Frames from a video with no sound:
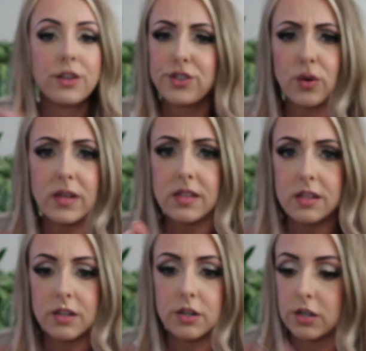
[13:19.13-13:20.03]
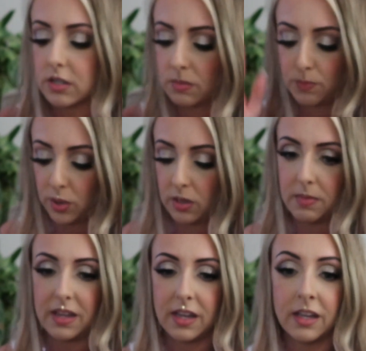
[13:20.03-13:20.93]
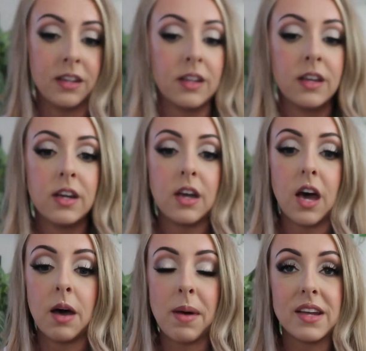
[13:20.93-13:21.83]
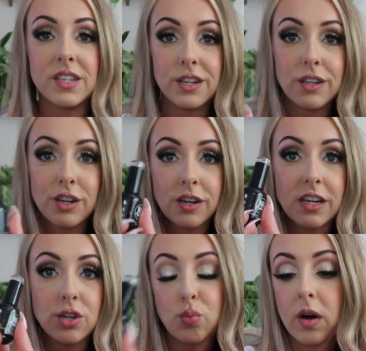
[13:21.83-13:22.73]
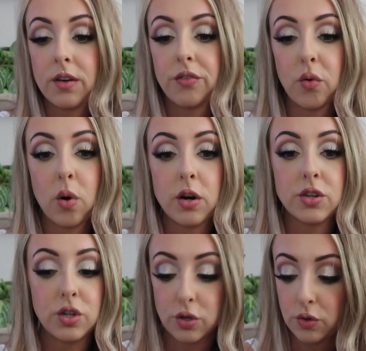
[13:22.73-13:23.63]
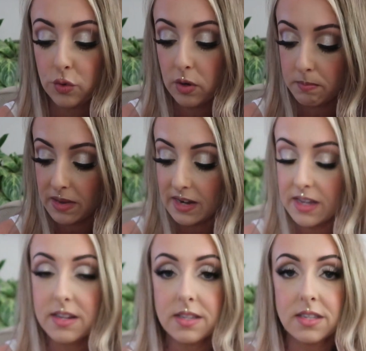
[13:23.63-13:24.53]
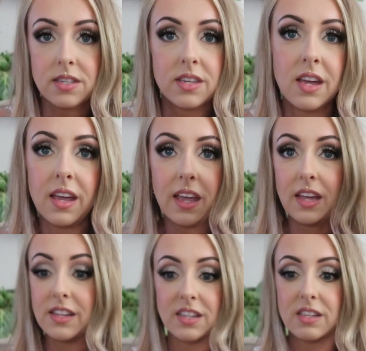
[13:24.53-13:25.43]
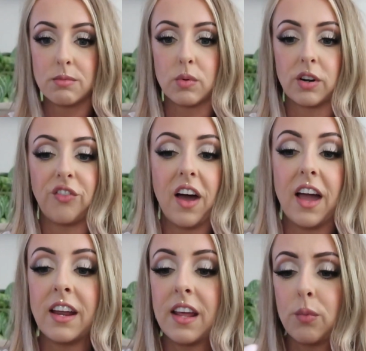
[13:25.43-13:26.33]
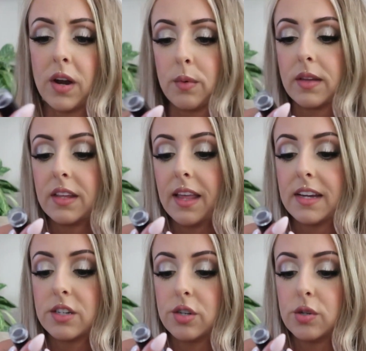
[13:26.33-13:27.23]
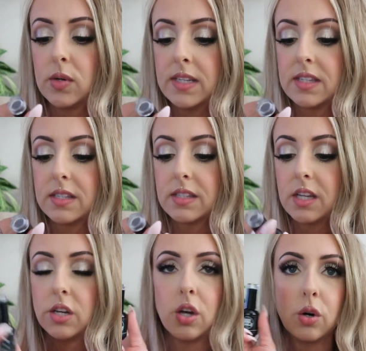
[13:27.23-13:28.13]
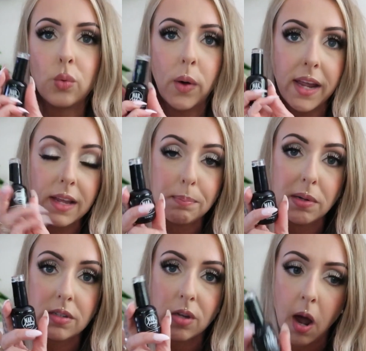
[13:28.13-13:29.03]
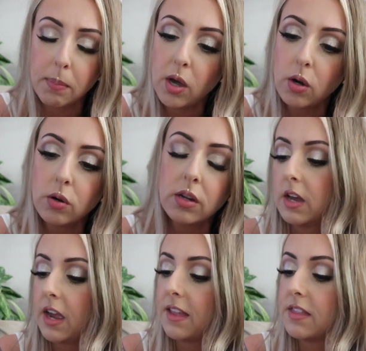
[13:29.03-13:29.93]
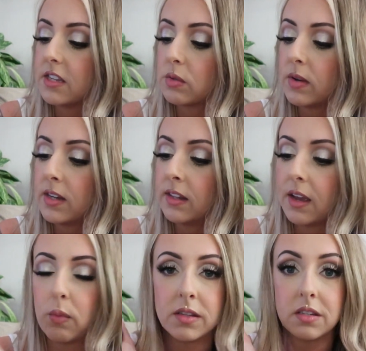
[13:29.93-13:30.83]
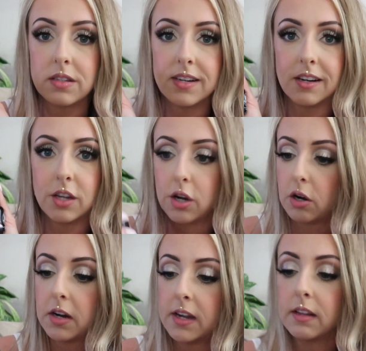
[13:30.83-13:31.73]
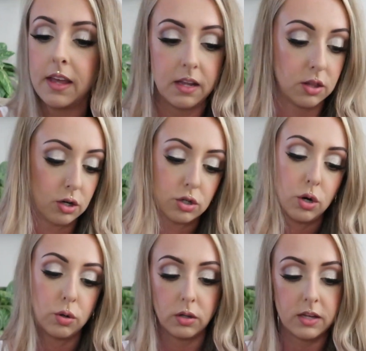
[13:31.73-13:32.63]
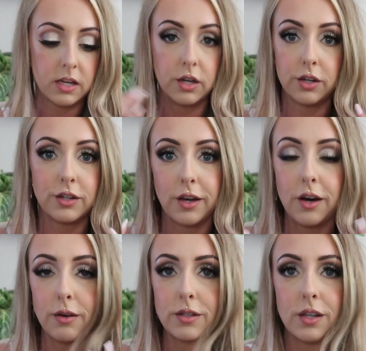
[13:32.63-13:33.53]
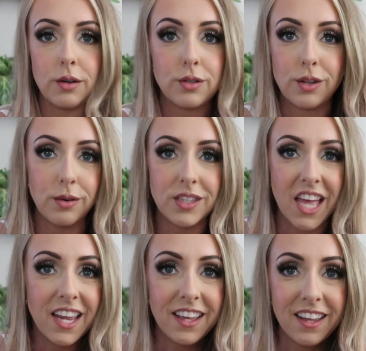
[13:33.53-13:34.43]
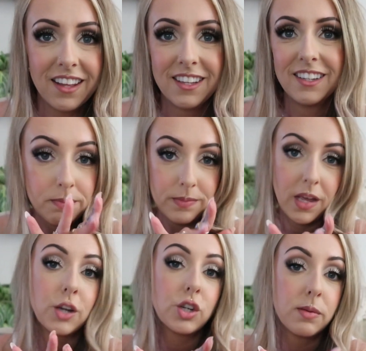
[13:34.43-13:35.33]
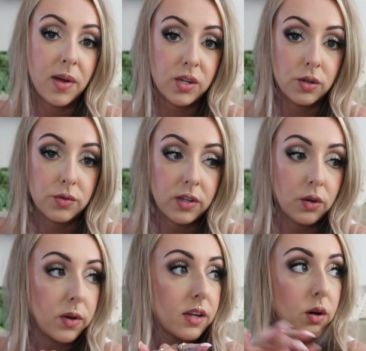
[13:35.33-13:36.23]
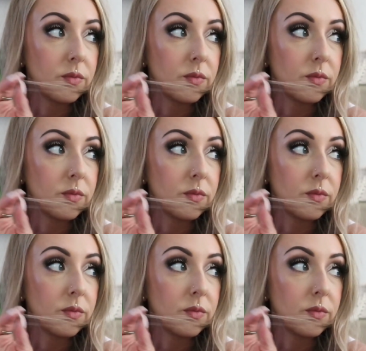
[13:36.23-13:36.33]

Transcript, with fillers: So easy to just put them in. Um, I did cure each one for two minutes and that seemed to work fine. And what I really like too is this is a no wipe top coat and this one like once it's done curing like they're totally good to go so so excited I'll show you my toes really quick.